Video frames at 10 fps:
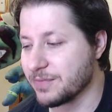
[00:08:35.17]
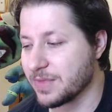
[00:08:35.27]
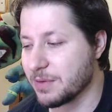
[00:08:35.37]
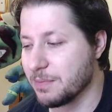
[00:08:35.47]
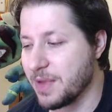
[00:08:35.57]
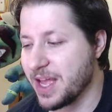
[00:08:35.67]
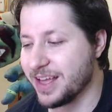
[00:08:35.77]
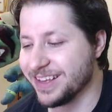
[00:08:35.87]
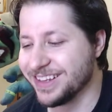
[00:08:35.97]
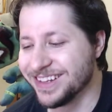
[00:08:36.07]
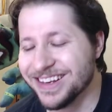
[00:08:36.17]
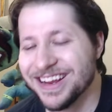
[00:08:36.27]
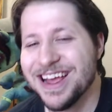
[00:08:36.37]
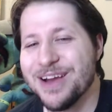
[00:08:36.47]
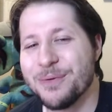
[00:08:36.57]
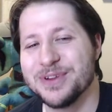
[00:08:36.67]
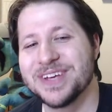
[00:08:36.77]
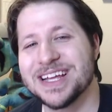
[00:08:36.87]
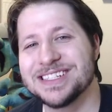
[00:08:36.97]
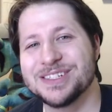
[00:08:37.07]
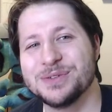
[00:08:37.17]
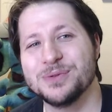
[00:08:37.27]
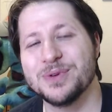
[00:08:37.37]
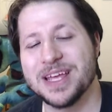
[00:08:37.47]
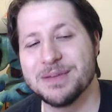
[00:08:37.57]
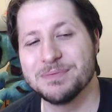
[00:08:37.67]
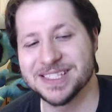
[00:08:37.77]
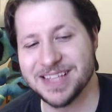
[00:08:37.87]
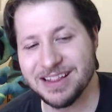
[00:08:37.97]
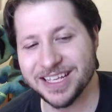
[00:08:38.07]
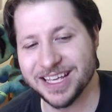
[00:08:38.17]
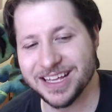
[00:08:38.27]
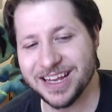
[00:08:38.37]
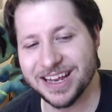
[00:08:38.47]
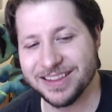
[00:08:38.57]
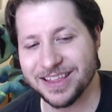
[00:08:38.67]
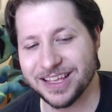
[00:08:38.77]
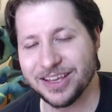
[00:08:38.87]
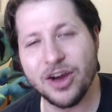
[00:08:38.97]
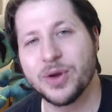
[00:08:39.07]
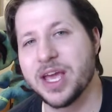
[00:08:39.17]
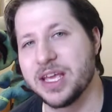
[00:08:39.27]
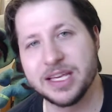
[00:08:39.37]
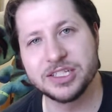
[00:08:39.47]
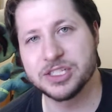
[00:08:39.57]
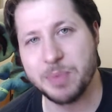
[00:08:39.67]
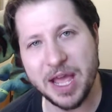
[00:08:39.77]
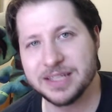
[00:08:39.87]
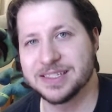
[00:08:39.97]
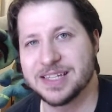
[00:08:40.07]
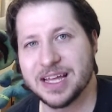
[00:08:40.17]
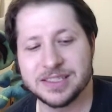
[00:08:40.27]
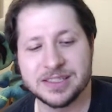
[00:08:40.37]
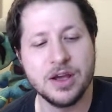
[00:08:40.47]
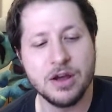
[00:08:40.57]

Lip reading: man, when you get to him selling it and thinking, okay, he can just pay his debts,